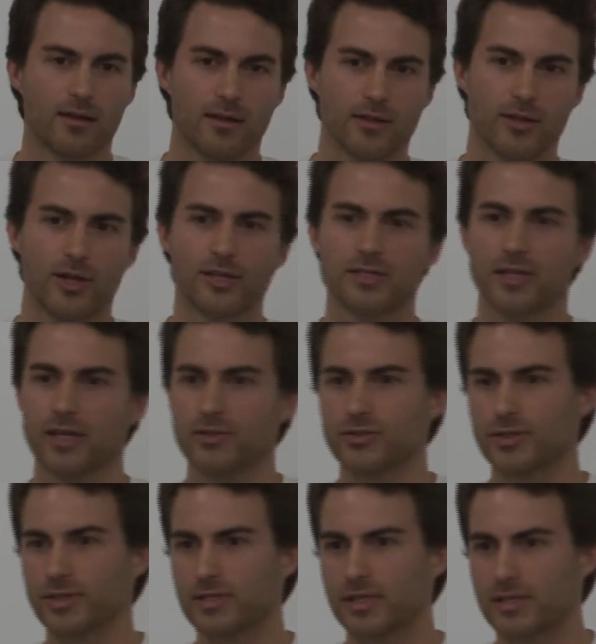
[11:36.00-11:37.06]
in Los
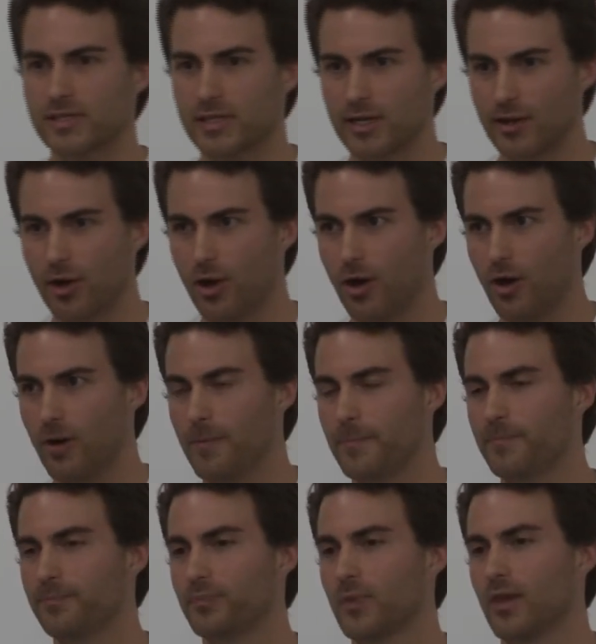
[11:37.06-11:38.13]
Angeles at City Hall.
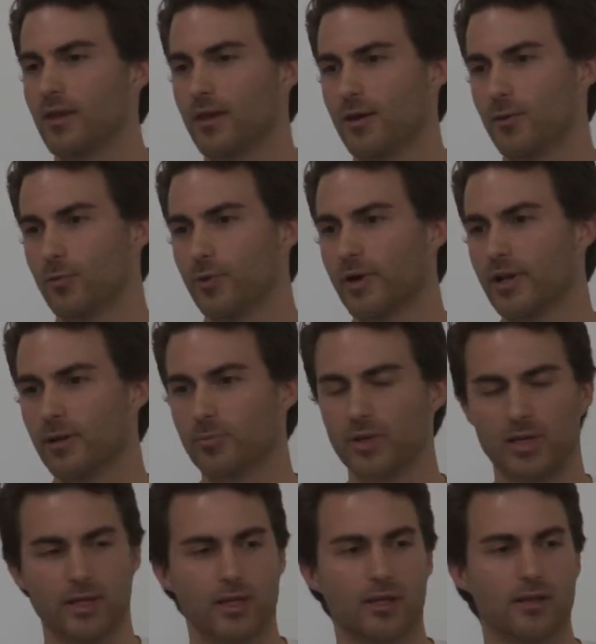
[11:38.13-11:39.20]
We're going to
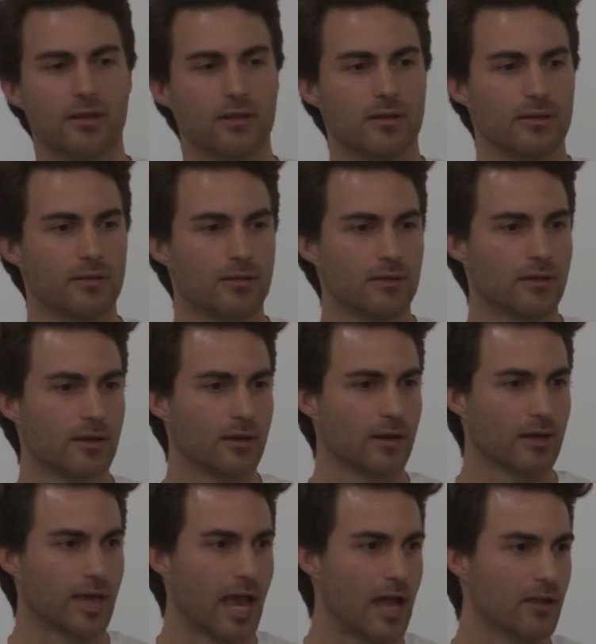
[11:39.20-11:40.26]
begin
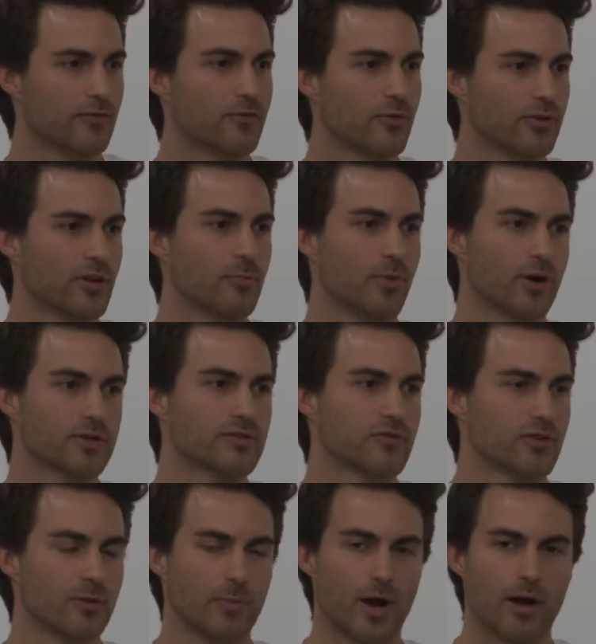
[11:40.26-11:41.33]
a California March
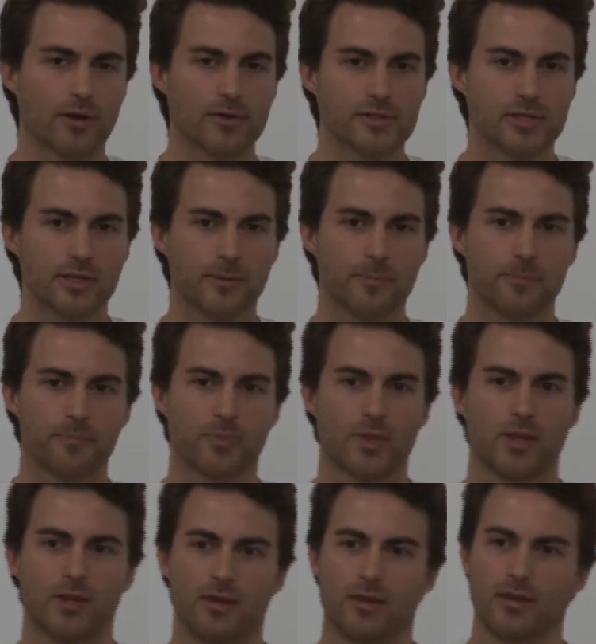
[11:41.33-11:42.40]
for Democracy.
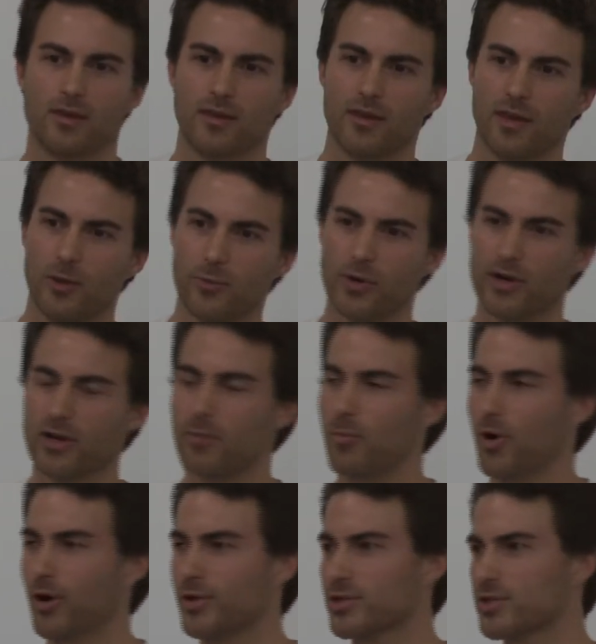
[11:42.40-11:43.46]
And we're going to
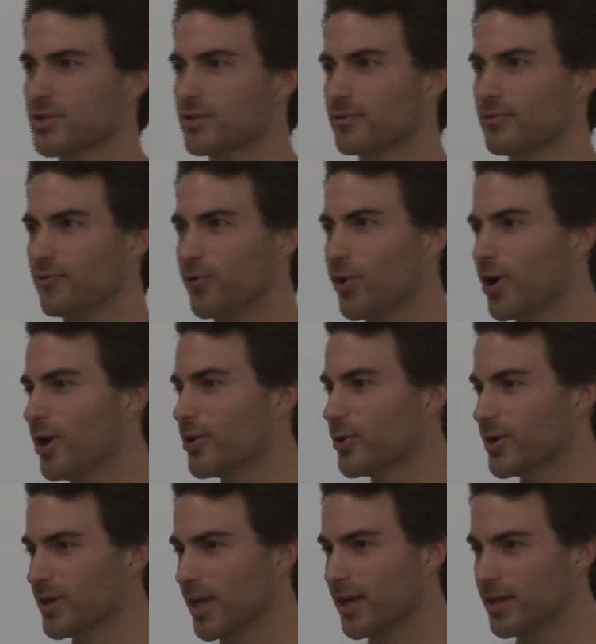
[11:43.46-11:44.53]
march
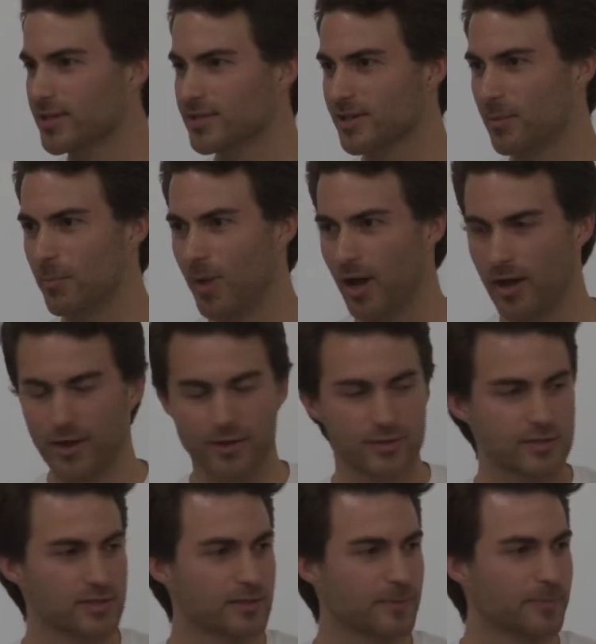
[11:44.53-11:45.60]
480 some
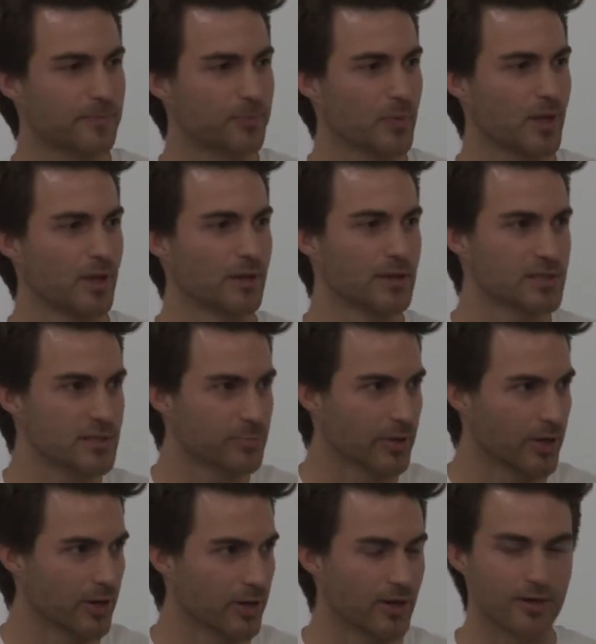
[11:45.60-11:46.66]
miles in the
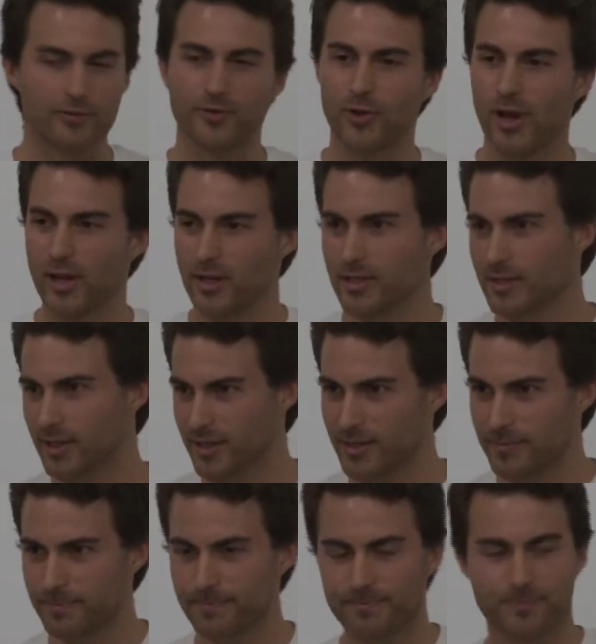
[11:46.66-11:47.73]
spirit of Granny
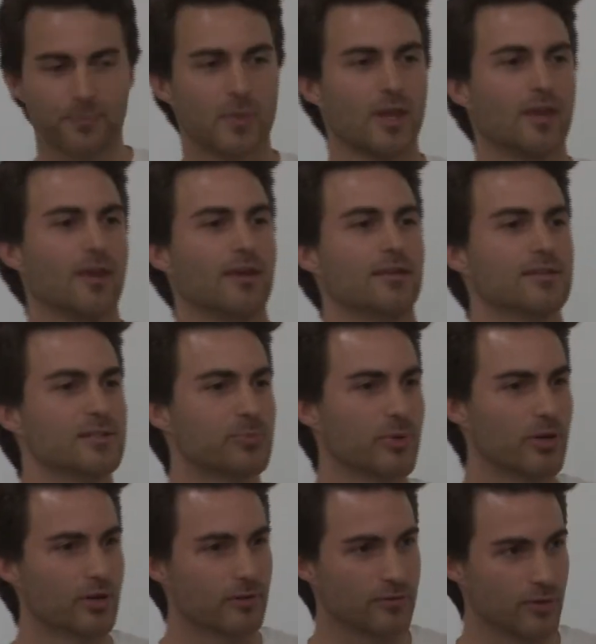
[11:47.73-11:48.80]
Lee, the
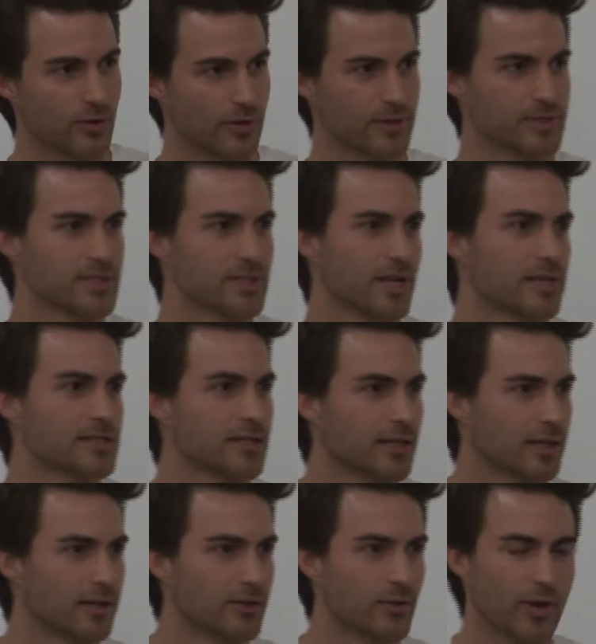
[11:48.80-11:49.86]
spirit of Lawrence Lessig
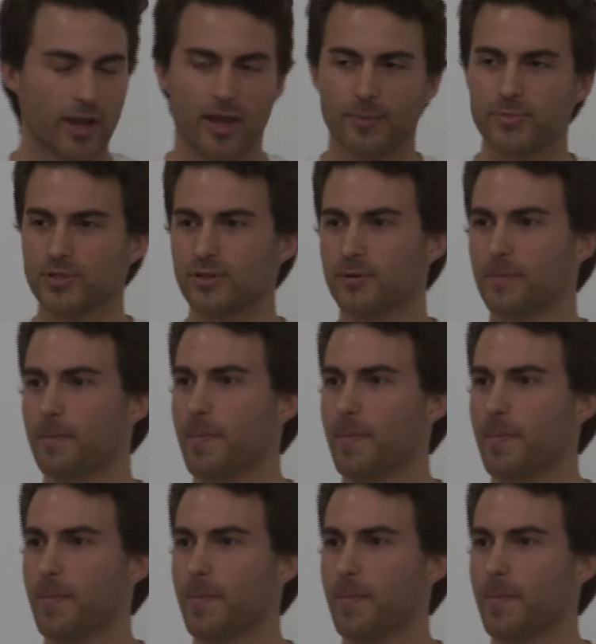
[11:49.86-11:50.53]
in New Hampshire,